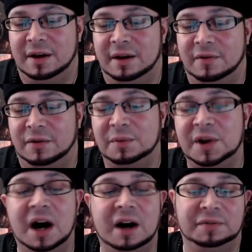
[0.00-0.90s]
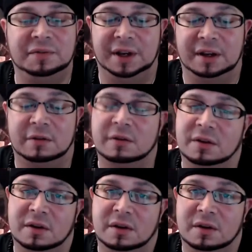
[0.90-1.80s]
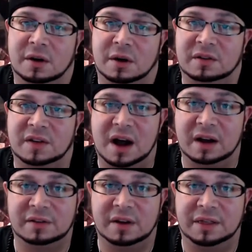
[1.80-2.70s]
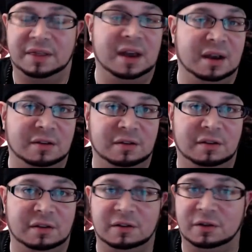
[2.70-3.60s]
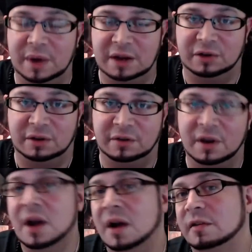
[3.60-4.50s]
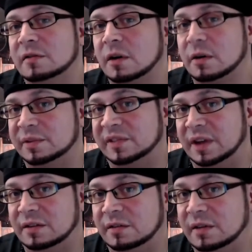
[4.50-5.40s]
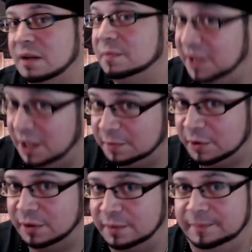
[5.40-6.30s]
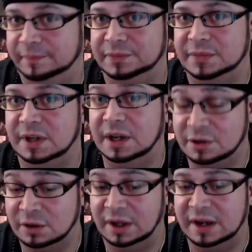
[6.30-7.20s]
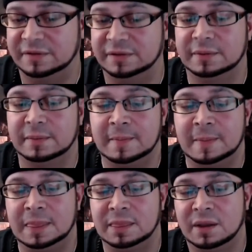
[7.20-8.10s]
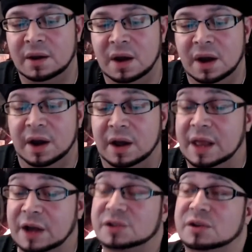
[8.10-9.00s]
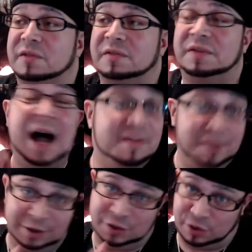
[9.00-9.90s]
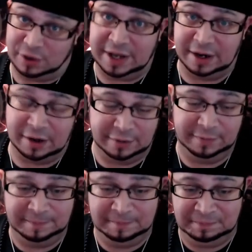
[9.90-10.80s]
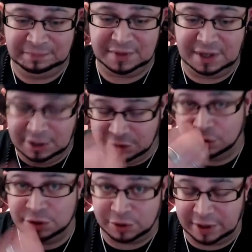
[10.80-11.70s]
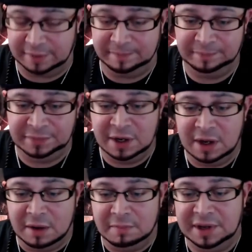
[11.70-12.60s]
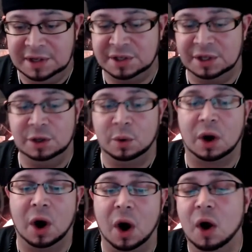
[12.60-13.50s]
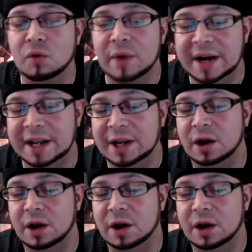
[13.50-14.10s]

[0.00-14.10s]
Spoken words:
from conflict or toxic things, situations, circumstances, and people in your life. Now, surviving a tornado in your dream means that you are already